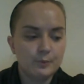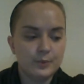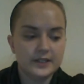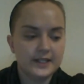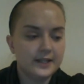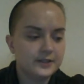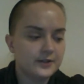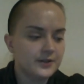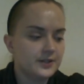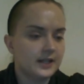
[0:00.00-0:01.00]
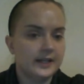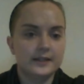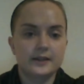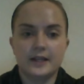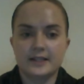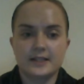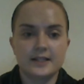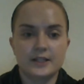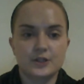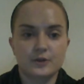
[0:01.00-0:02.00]
But the others, like as I
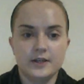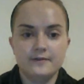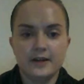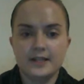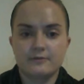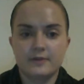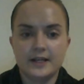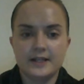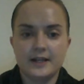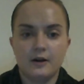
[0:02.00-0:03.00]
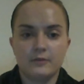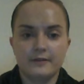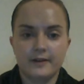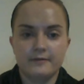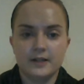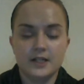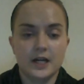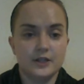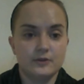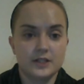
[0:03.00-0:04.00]
said, ZOEVA is right now my favorite.
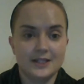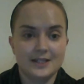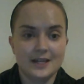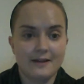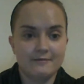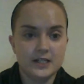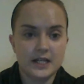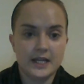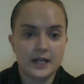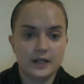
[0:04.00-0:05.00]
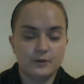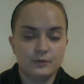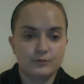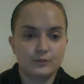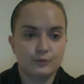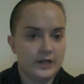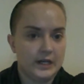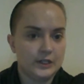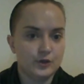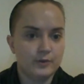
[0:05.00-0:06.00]
I use it every day when
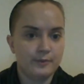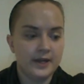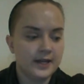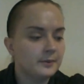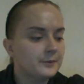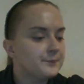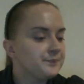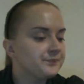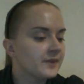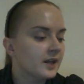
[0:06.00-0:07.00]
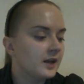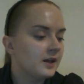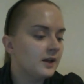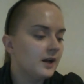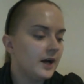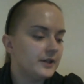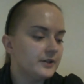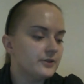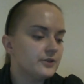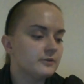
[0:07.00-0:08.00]
I do my makeup. I
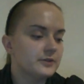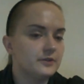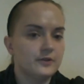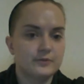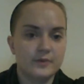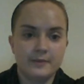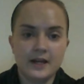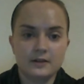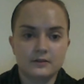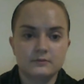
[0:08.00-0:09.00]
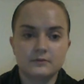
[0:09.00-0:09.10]
used to also use my MAC.